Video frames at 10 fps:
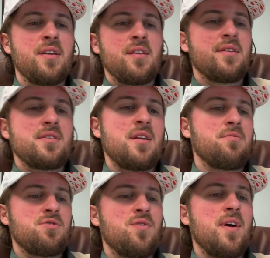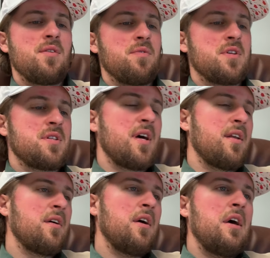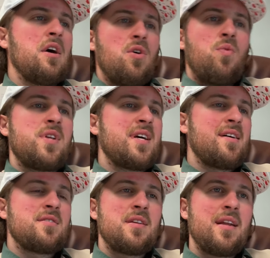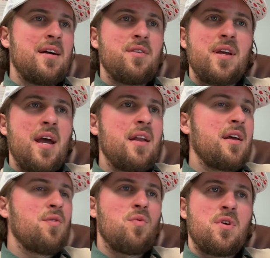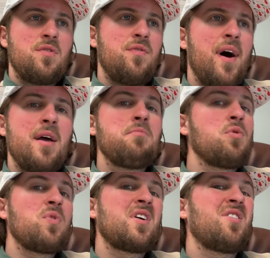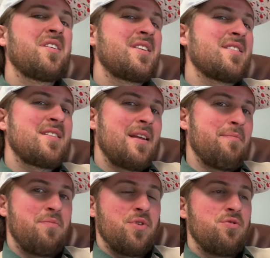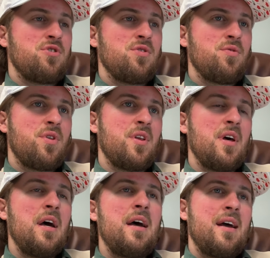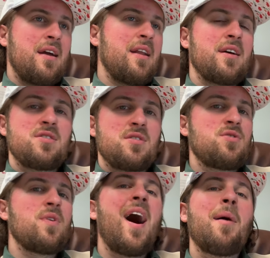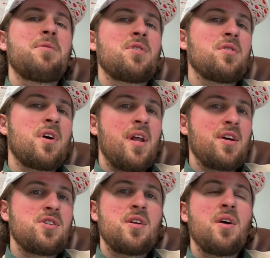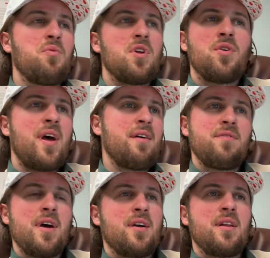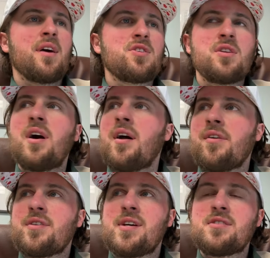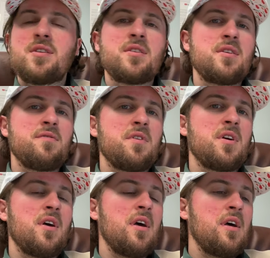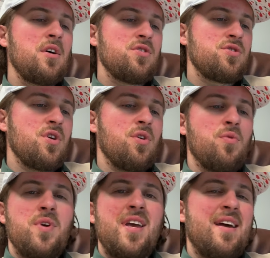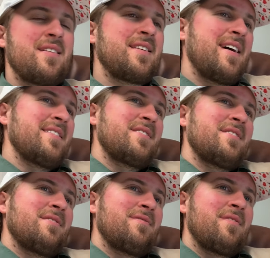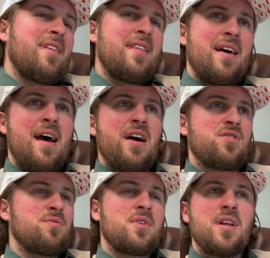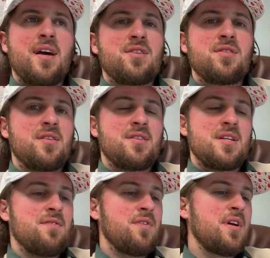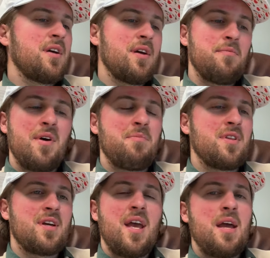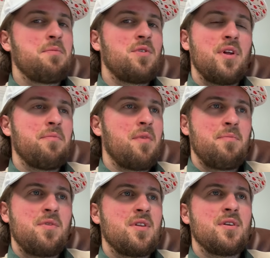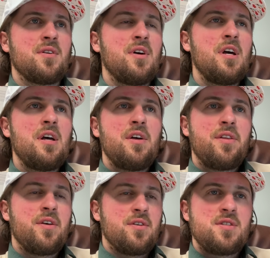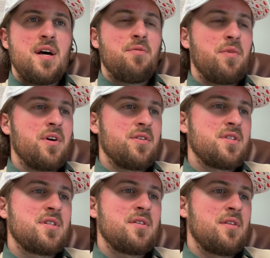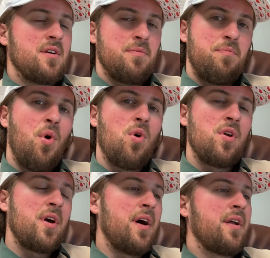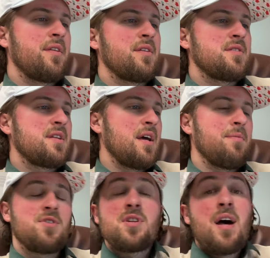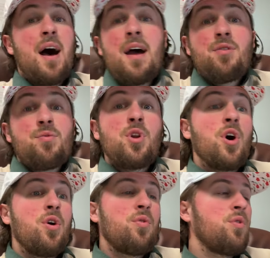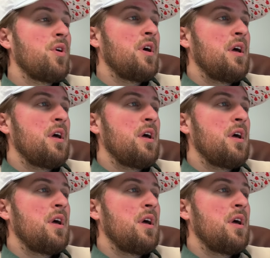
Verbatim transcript: light that said it was trying to reset. We tested it out again, it worked fine, but we can only test it on Bluetooth. It connects to an optical connection, and we don't have that connection on our testing T V. So we can't test the actual connection of the T V. It might be the cable, it might be the, the sound bar, it's the port on it that's damaged. I don't know.